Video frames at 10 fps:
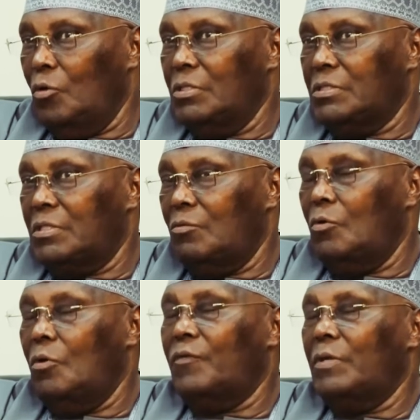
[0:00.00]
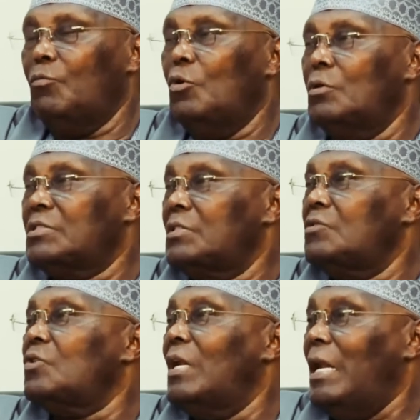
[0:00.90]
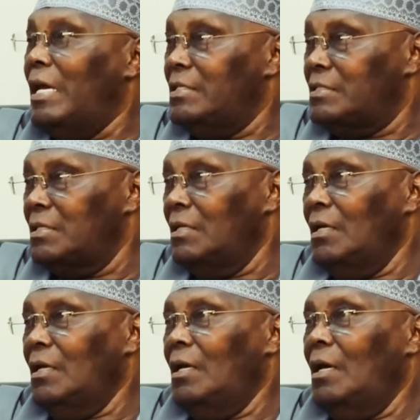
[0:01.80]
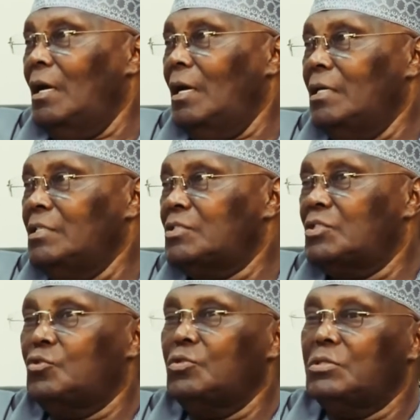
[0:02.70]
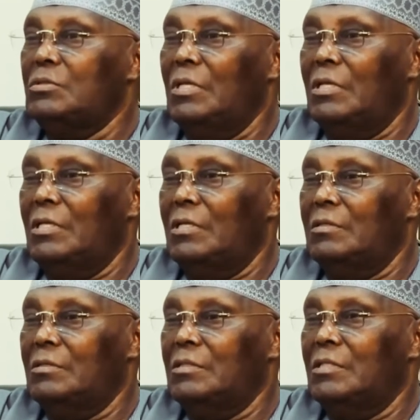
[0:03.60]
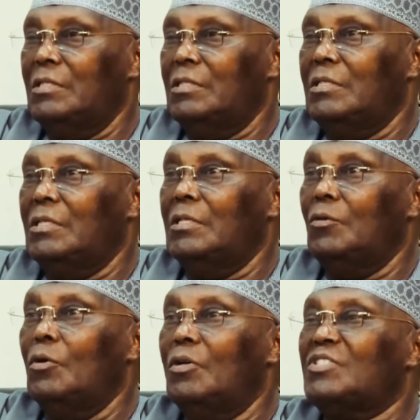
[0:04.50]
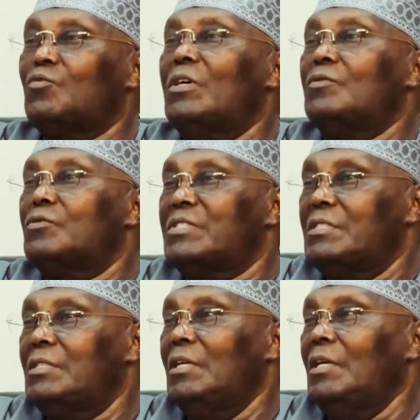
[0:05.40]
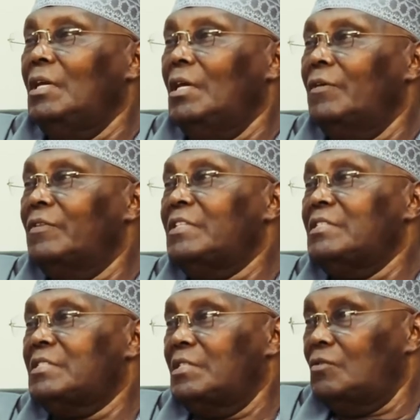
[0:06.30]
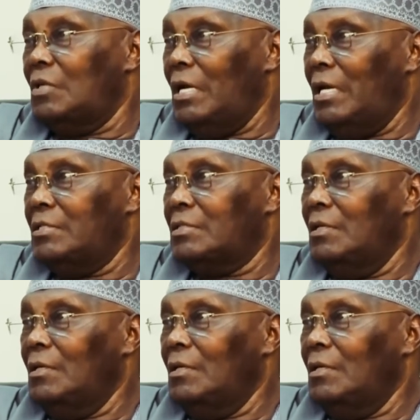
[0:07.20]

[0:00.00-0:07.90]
is a more centralized institution, and they always want to see everything centralized.